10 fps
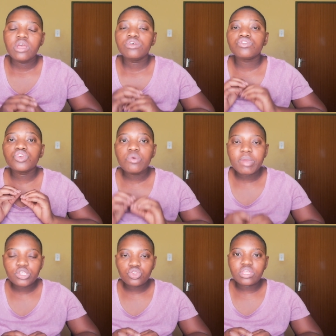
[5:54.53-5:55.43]
so you
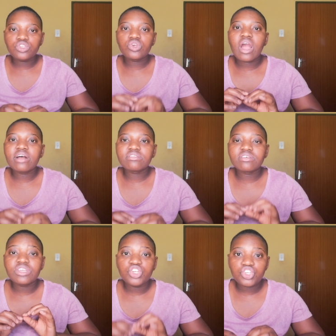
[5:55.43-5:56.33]
make sure that you
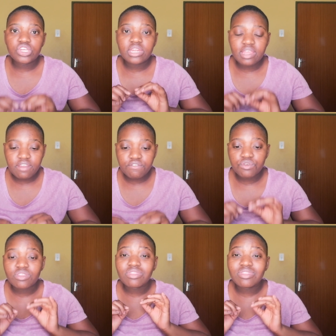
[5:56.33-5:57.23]
answer each and
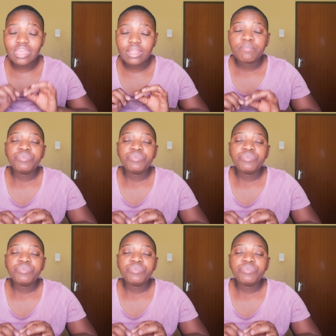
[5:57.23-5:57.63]
everything.